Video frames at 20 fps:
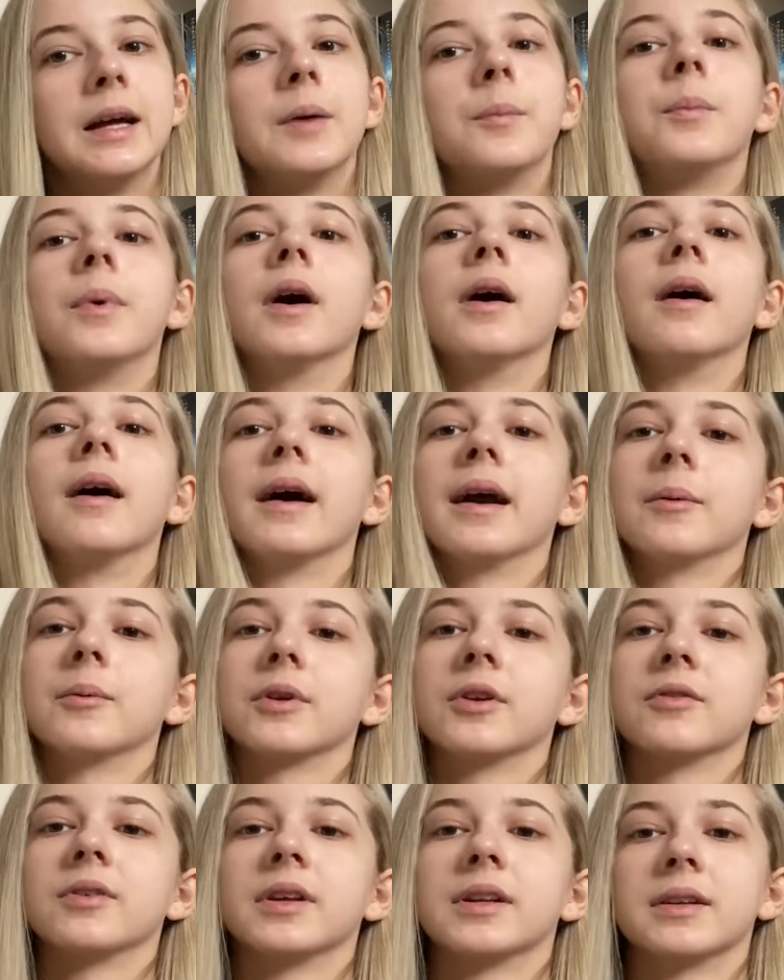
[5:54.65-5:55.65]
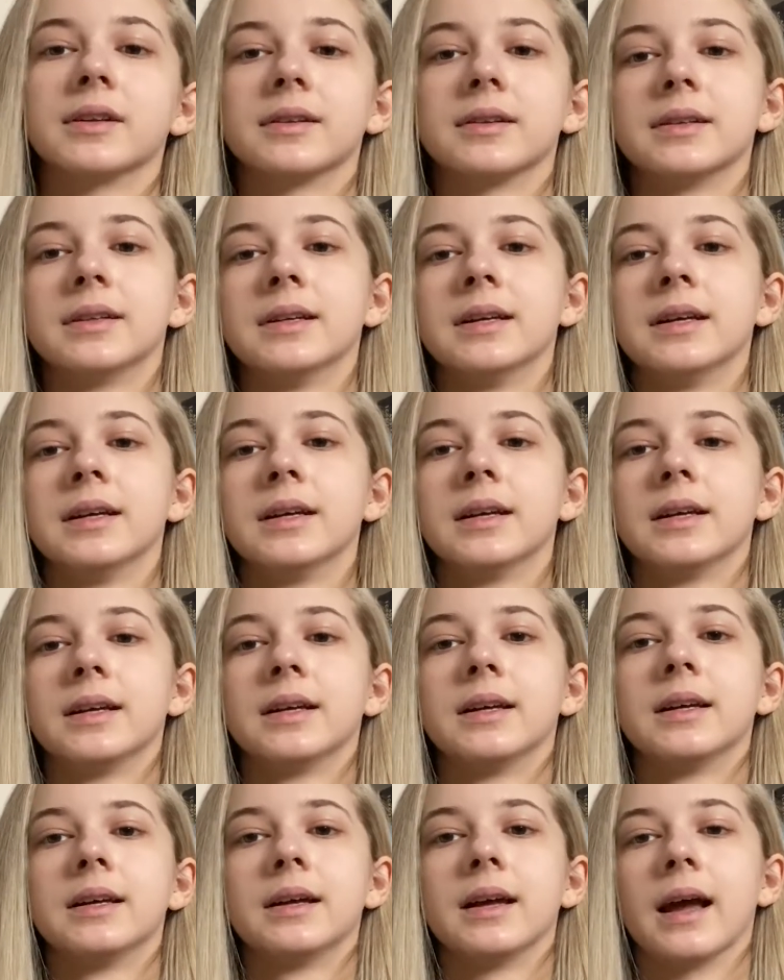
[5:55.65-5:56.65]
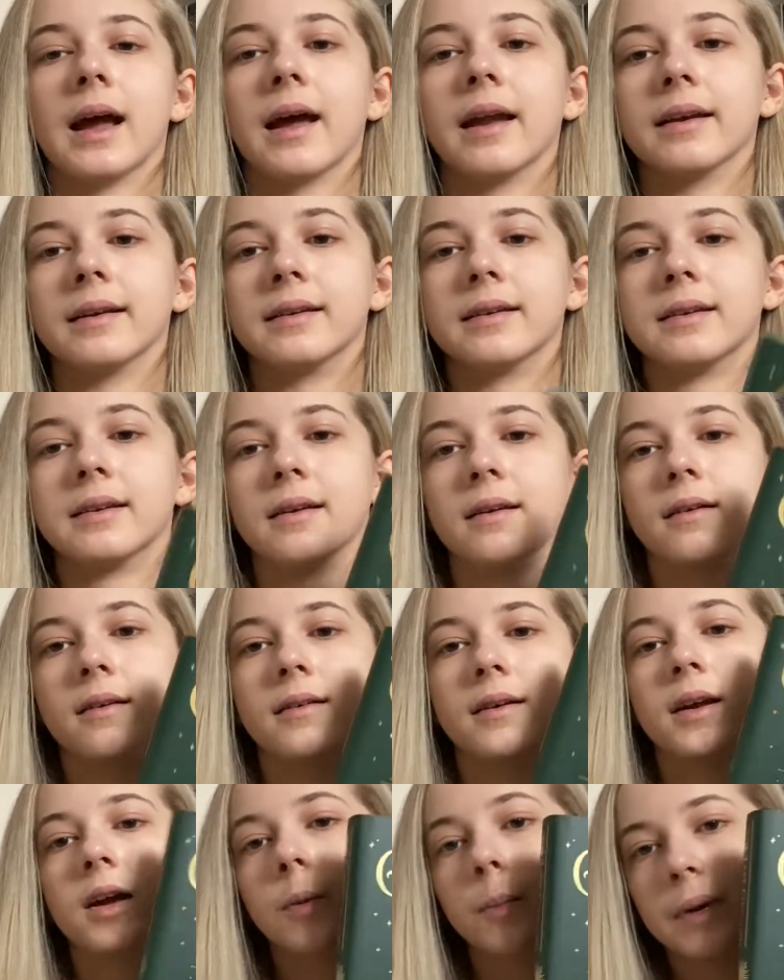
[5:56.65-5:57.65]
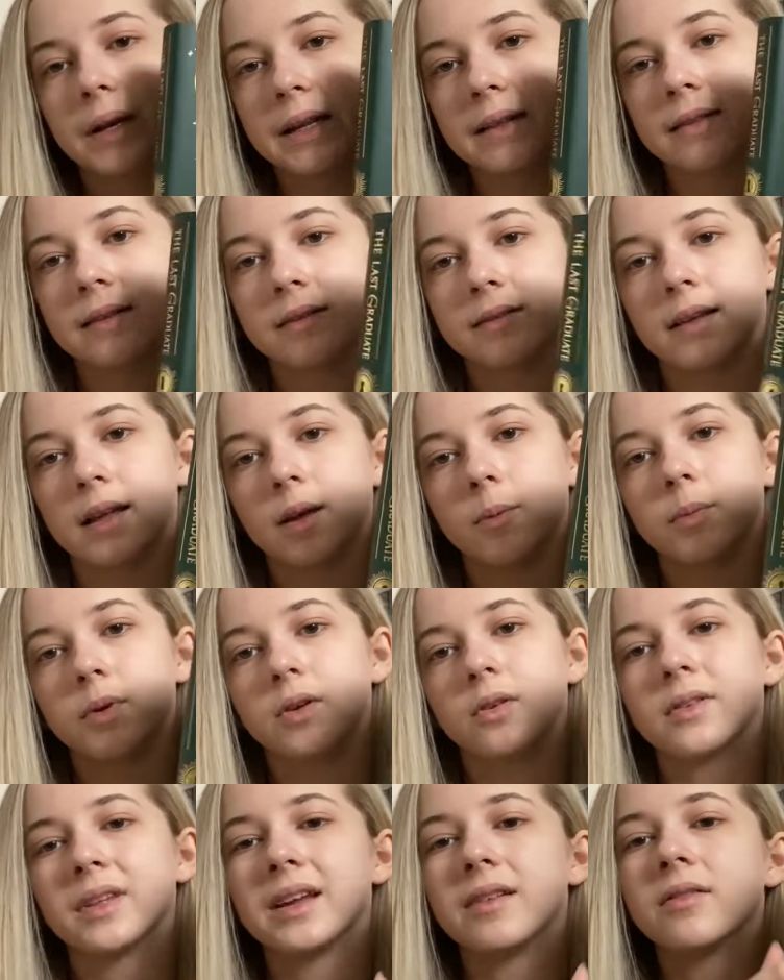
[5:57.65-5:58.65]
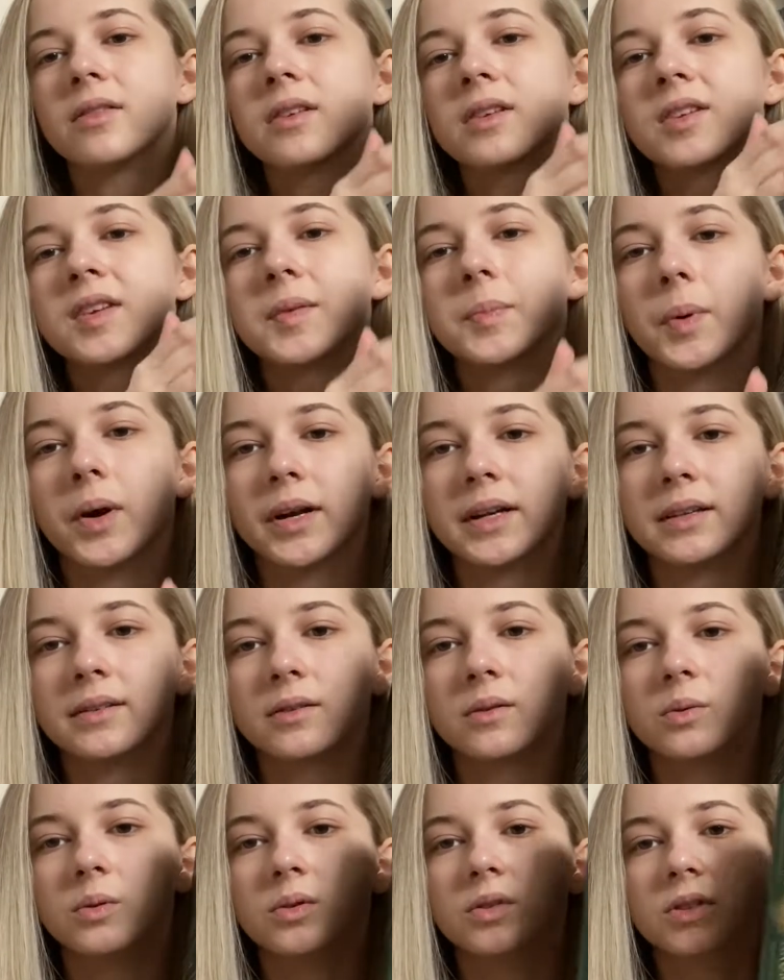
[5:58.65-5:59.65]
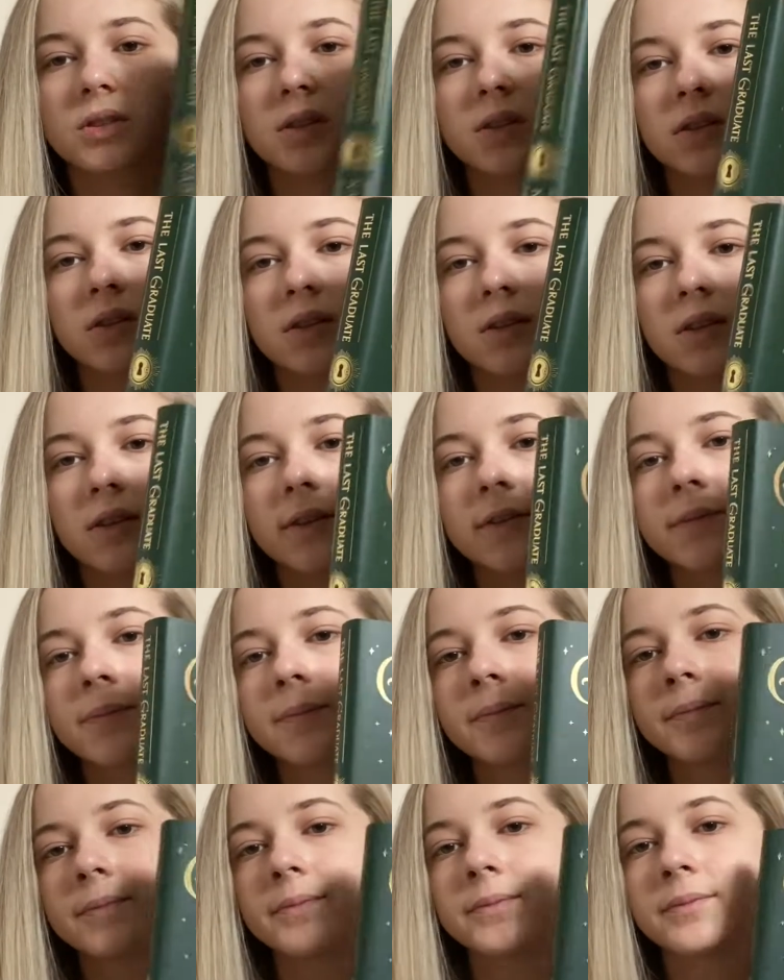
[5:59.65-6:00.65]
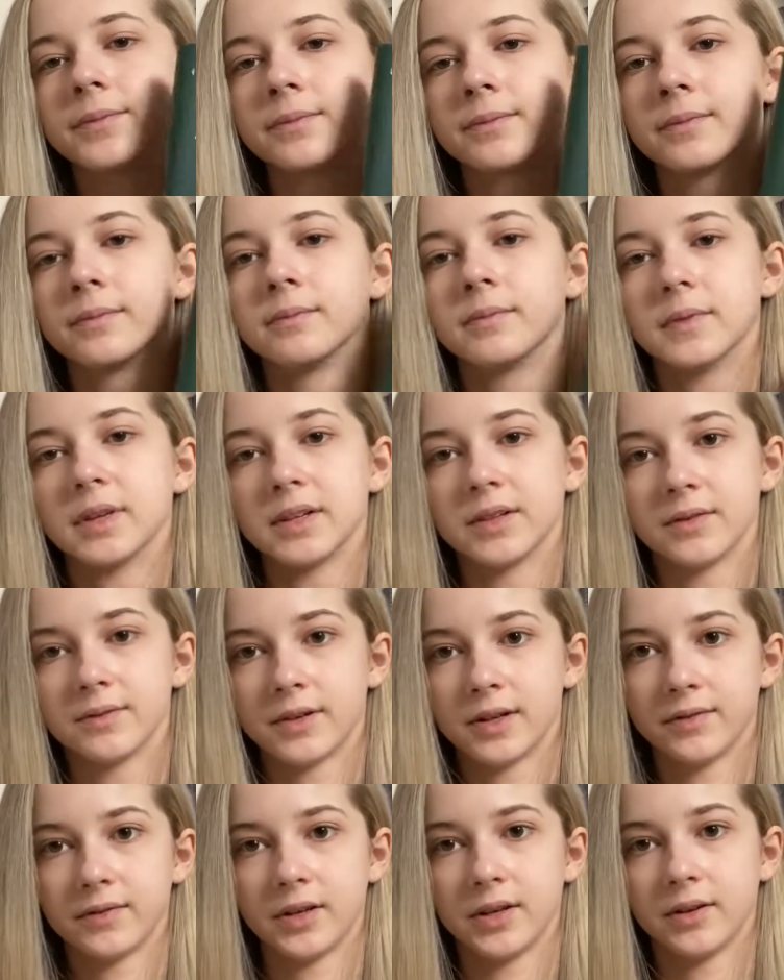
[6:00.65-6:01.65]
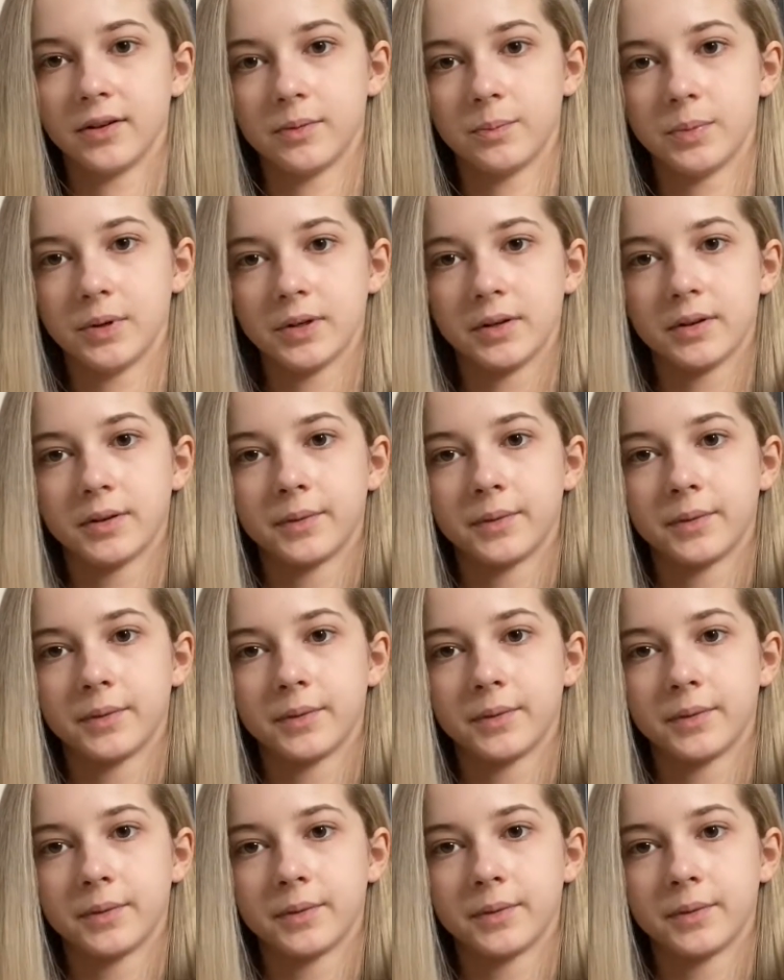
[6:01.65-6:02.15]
But I am going to read it and complete the set because even the spine is gorgeous, you know? It's a very, very good book.